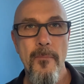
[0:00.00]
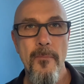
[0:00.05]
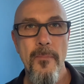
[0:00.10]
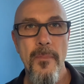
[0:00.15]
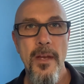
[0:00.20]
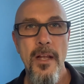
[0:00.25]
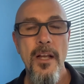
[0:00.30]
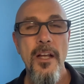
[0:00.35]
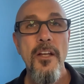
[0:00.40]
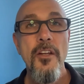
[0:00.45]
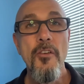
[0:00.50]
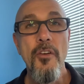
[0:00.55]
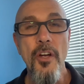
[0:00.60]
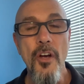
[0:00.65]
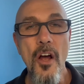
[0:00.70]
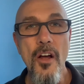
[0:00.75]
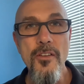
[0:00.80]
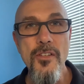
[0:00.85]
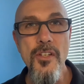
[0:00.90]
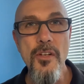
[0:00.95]
You can
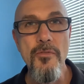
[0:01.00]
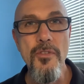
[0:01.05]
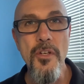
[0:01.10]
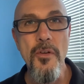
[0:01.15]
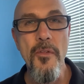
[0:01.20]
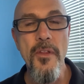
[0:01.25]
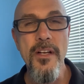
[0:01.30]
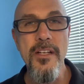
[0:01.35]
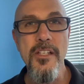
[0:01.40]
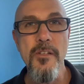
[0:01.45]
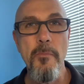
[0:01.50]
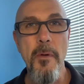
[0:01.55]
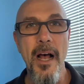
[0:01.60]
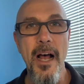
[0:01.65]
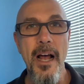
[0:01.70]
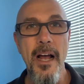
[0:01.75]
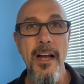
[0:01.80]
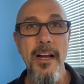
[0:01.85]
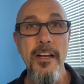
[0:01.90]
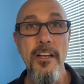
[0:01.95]
also do this
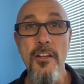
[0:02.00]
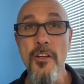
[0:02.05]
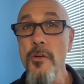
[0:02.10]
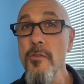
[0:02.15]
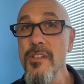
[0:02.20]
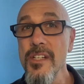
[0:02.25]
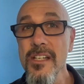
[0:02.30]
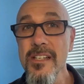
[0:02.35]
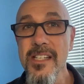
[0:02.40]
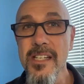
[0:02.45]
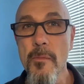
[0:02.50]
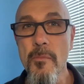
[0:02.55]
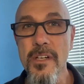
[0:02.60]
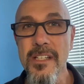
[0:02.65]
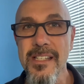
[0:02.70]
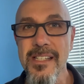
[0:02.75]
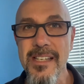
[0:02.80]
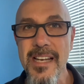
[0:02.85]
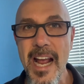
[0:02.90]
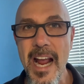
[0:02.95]
by using
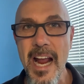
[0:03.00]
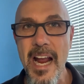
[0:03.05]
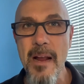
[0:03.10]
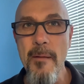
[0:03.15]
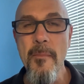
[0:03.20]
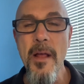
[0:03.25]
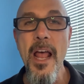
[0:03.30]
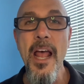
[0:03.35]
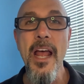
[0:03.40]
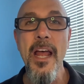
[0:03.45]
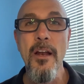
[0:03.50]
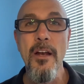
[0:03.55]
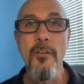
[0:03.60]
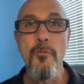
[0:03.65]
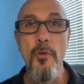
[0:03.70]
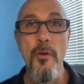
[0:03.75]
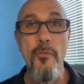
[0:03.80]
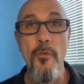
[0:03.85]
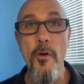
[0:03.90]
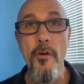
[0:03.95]
someone's name and
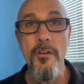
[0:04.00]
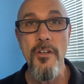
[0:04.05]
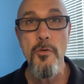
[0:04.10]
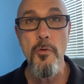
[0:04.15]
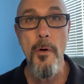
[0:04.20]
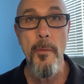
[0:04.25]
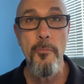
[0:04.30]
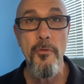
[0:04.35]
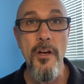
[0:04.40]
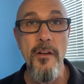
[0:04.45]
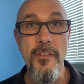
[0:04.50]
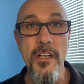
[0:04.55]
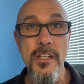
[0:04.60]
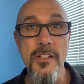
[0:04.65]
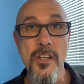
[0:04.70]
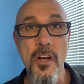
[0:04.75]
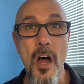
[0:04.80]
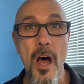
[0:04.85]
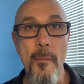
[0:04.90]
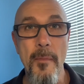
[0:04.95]
referring to a previous
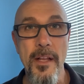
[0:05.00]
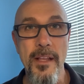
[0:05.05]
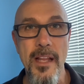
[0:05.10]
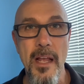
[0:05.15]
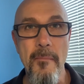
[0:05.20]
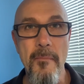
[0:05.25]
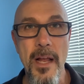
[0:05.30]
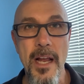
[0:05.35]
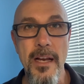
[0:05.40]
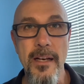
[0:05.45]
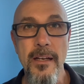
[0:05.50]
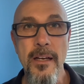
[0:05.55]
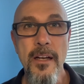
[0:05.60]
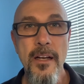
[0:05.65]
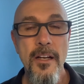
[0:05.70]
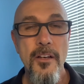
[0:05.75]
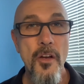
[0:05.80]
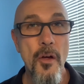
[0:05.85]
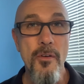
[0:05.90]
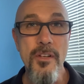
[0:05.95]
comment they made.
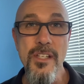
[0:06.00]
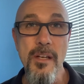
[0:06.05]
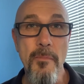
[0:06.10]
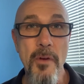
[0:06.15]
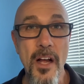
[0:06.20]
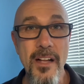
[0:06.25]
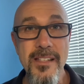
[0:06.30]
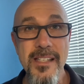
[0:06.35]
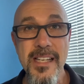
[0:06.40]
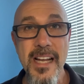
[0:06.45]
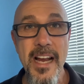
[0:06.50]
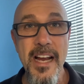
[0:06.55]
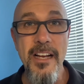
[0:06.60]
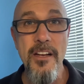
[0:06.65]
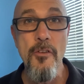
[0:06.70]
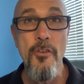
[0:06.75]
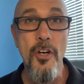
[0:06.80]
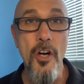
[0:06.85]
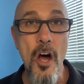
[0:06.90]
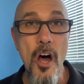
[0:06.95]
Notice I'm not saying
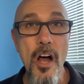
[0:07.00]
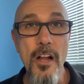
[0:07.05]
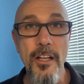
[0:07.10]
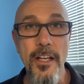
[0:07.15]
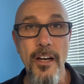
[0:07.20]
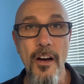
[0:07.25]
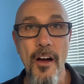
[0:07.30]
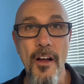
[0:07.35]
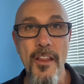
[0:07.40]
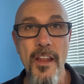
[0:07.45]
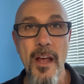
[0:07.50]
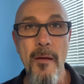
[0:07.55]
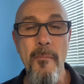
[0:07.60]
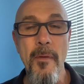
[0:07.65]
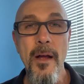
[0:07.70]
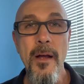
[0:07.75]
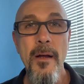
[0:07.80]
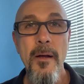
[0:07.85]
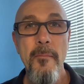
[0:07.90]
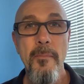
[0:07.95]
you're calling on them,
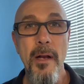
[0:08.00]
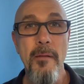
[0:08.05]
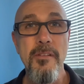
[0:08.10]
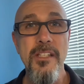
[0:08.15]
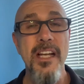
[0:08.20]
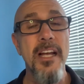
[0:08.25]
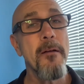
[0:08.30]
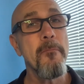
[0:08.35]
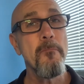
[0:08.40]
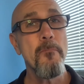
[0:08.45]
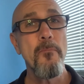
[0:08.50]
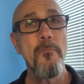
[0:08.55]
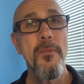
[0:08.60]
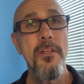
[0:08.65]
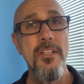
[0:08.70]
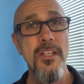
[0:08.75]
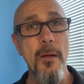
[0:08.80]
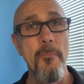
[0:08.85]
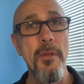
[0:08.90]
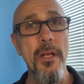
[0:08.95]
but I'm saying
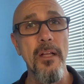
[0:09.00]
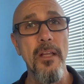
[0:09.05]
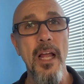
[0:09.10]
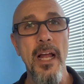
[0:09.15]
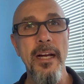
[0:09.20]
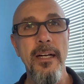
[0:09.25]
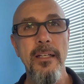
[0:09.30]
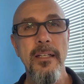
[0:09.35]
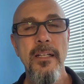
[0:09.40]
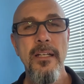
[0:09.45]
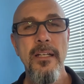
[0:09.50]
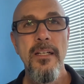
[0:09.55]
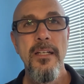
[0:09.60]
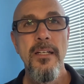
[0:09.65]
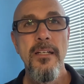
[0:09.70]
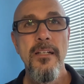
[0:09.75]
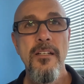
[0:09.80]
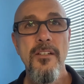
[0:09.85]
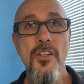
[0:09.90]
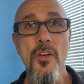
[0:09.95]
something like,
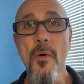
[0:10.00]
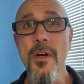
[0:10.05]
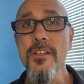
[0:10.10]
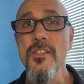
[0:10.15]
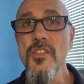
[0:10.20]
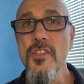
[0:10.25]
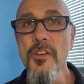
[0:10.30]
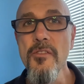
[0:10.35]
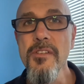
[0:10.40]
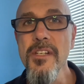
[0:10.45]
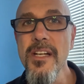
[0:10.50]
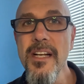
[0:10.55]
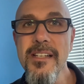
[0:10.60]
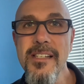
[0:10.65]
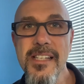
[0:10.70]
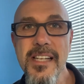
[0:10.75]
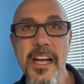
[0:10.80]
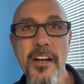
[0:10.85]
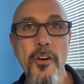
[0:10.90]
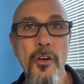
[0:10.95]
so as Susan had
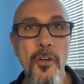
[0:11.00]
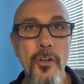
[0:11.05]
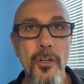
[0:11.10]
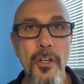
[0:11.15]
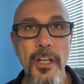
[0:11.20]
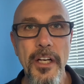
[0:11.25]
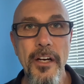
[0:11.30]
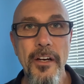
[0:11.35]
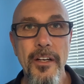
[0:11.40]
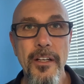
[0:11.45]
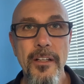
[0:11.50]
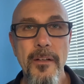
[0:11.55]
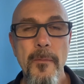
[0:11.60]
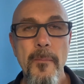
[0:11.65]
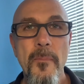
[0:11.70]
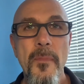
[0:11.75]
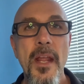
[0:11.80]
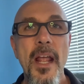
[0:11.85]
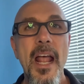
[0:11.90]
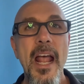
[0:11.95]
said earlier,
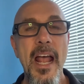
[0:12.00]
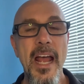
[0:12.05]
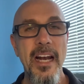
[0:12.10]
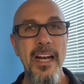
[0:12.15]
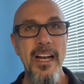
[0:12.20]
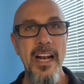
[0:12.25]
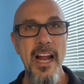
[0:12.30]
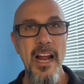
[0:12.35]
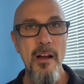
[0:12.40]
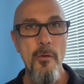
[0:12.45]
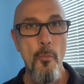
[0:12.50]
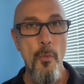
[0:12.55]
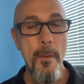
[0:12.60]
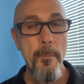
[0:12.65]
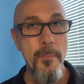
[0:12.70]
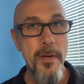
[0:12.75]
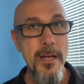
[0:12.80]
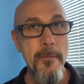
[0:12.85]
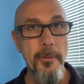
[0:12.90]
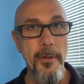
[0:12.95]
and when
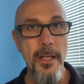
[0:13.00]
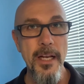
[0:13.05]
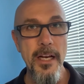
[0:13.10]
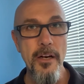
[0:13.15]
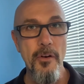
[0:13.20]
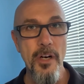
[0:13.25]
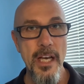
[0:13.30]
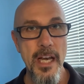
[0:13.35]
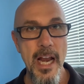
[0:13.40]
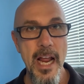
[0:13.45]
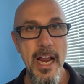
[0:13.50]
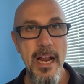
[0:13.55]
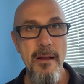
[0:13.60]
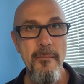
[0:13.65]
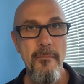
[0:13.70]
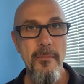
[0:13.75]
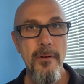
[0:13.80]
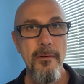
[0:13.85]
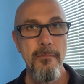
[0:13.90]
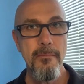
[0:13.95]
people hear a
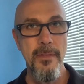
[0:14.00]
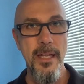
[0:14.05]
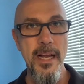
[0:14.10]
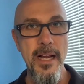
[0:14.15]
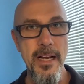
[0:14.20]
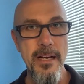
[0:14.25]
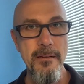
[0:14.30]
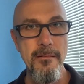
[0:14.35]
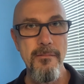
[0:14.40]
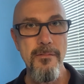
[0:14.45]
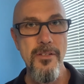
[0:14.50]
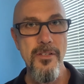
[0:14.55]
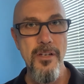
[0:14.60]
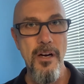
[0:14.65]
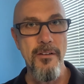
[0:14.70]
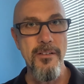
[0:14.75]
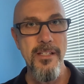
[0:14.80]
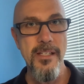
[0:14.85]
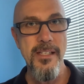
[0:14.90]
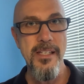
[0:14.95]
name, they
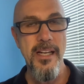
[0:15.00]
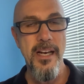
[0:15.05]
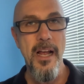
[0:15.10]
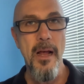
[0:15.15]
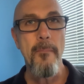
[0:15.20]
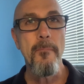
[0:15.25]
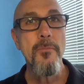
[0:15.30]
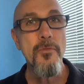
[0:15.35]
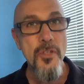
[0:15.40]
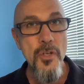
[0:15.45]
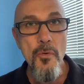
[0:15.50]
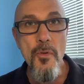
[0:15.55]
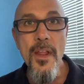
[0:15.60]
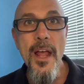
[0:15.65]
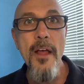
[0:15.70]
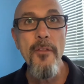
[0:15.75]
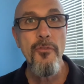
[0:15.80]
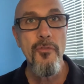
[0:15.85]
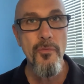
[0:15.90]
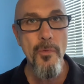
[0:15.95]
start to sit up. Do
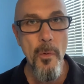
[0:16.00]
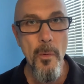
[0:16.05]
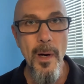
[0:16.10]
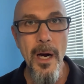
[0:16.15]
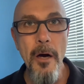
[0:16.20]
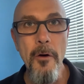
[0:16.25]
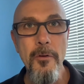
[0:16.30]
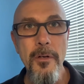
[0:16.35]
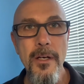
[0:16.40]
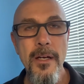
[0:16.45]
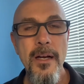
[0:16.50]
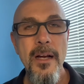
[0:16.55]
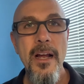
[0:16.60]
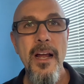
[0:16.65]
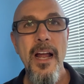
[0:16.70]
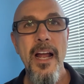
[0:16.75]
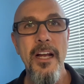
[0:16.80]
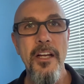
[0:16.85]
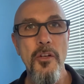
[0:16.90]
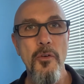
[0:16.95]
that throughout
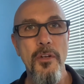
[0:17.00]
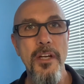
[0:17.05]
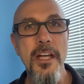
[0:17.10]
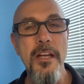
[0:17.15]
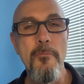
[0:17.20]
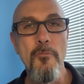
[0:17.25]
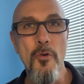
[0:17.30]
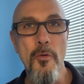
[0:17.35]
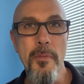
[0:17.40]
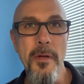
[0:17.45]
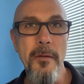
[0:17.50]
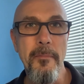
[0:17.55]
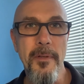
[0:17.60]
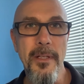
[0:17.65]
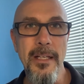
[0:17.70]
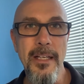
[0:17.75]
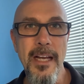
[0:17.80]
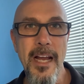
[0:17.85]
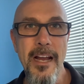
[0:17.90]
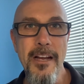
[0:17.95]
and you'll keep more people
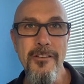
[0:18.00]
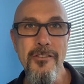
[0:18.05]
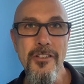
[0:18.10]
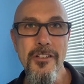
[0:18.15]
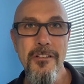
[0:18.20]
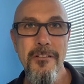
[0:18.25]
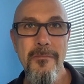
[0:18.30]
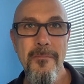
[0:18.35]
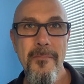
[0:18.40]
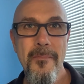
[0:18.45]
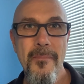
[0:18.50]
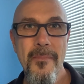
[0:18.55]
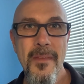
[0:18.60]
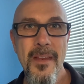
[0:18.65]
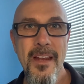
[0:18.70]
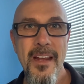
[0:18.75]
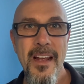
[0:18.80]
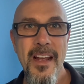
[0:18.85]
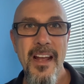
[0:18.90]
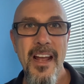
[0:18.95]
engaged.
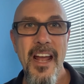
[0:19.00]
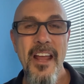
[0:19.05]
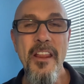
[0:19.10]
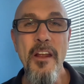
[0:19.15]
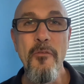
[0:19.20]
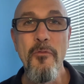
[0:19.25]
And then